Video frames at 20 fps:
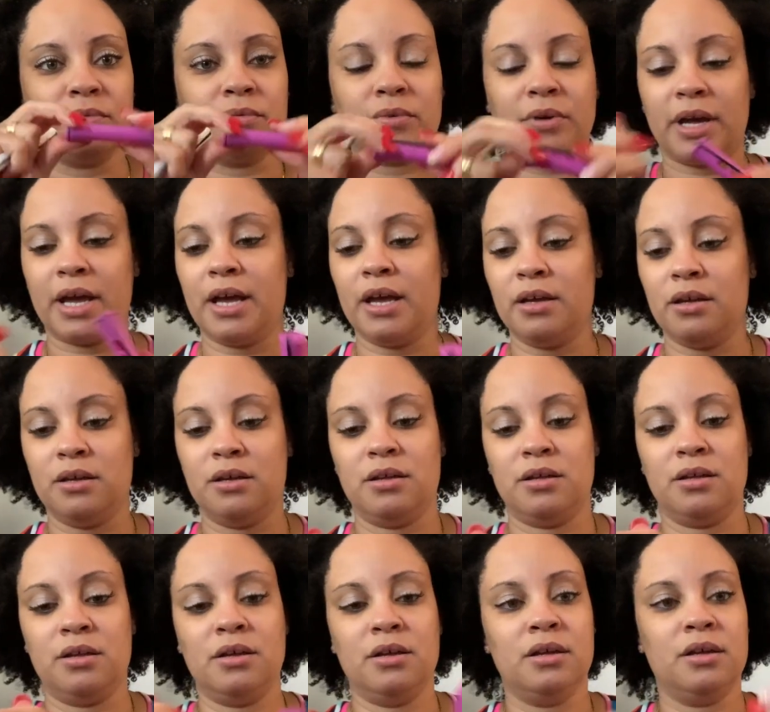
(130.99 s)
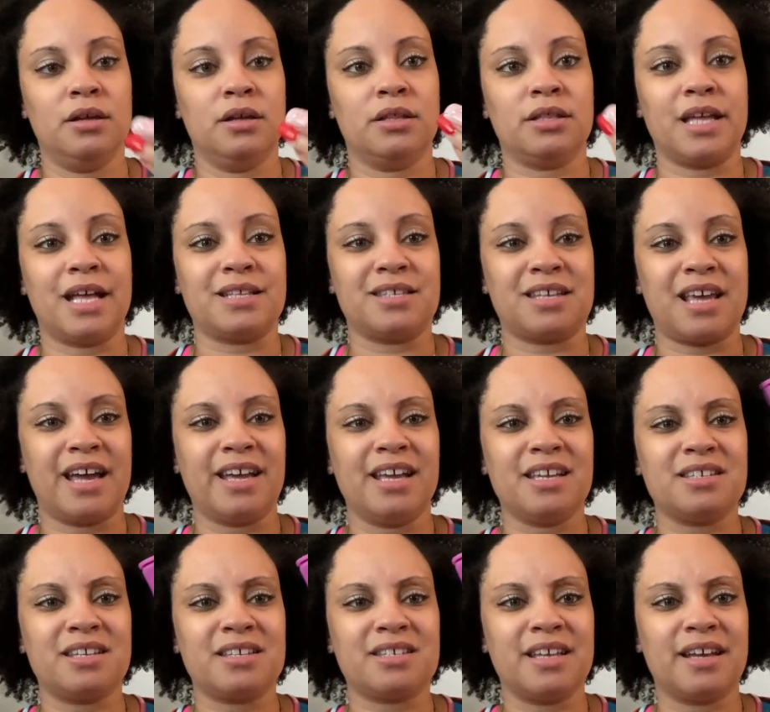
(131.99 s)
Okay, I guess
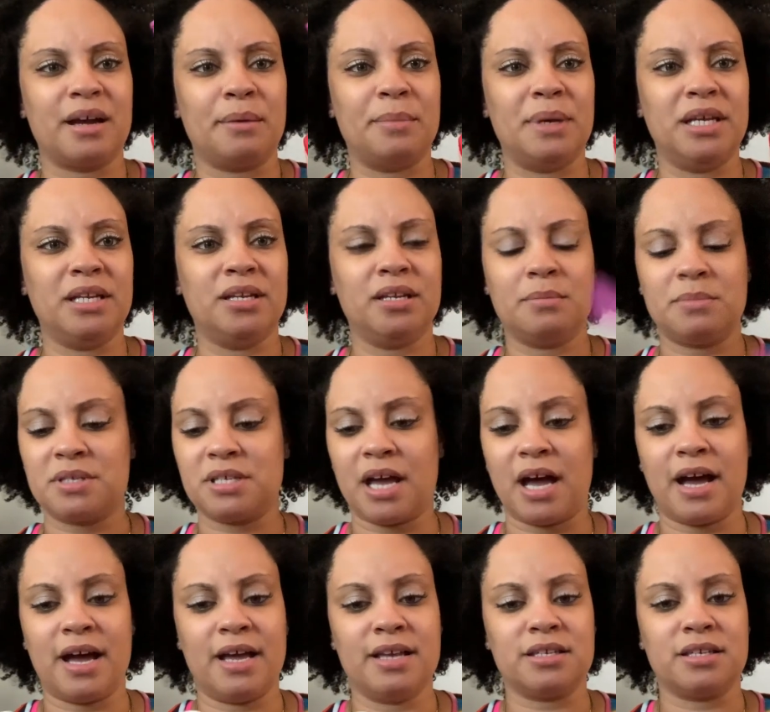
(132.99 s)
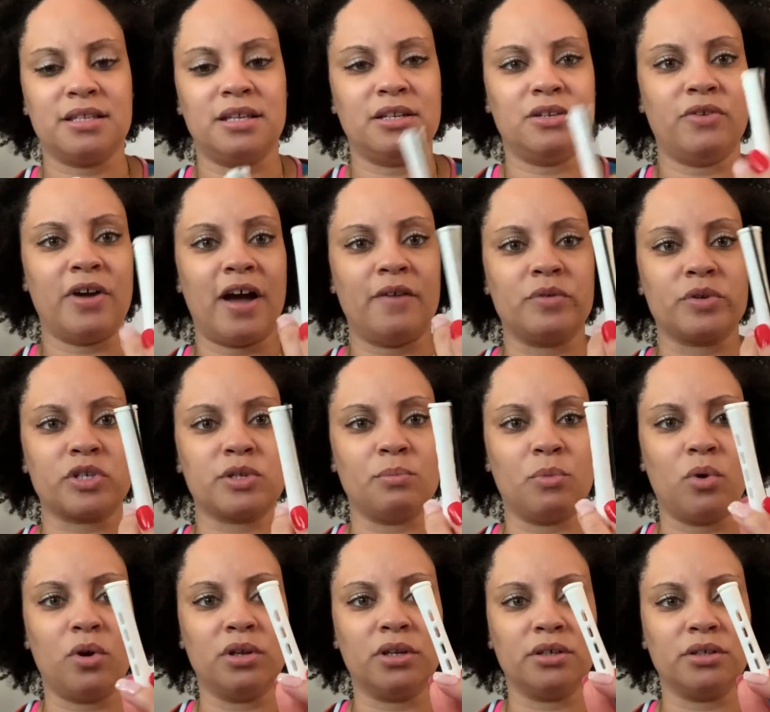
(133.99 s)
that's like a medium size, and then you have a
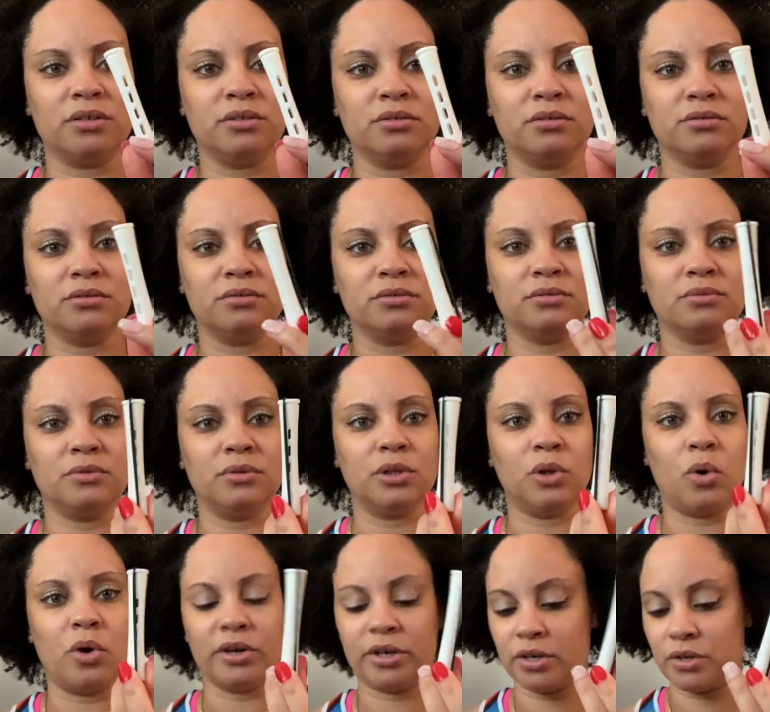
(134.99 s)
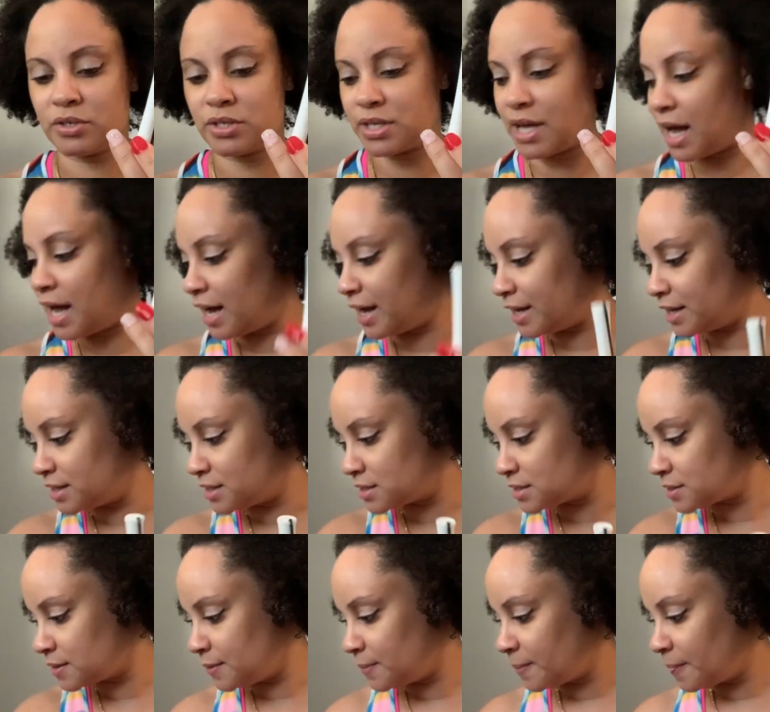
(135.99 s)
smaller, longer
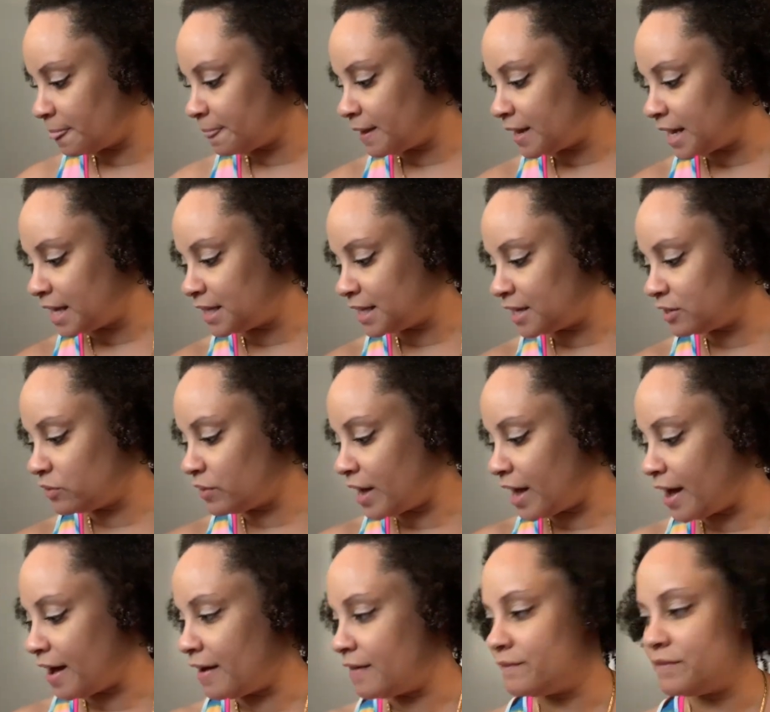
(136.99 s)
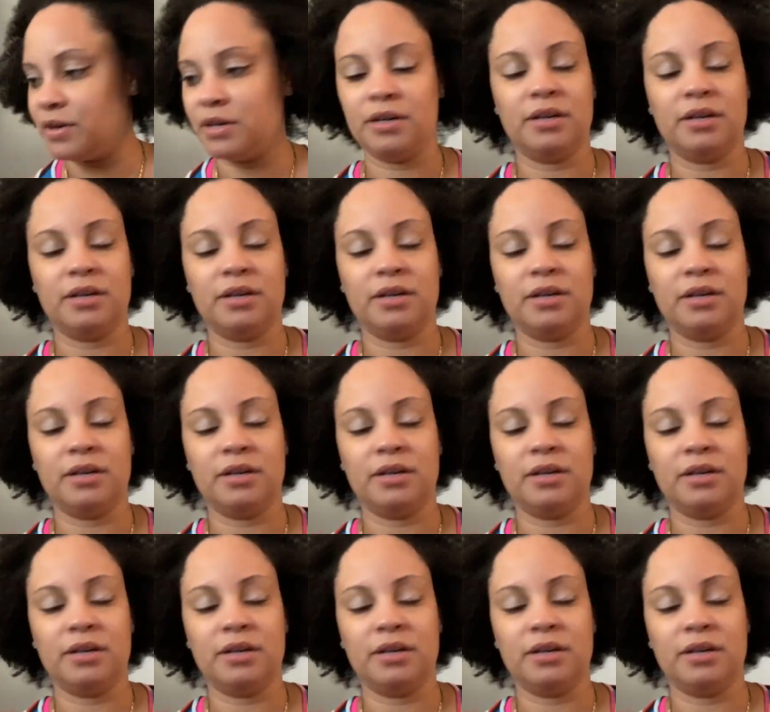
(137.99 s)
size, and then you have